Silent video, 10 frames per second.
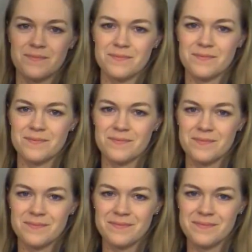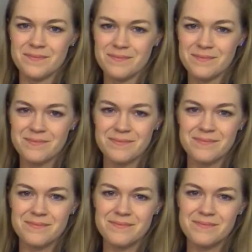
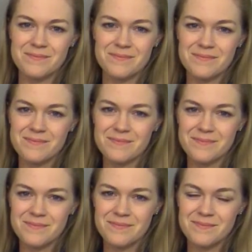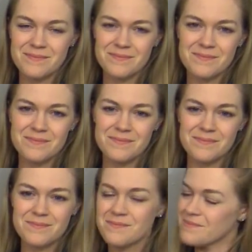
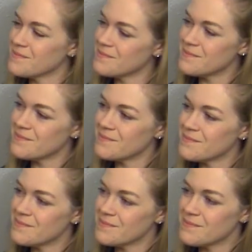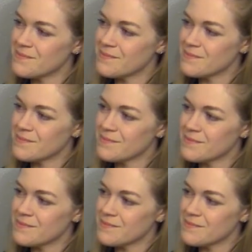[no speech]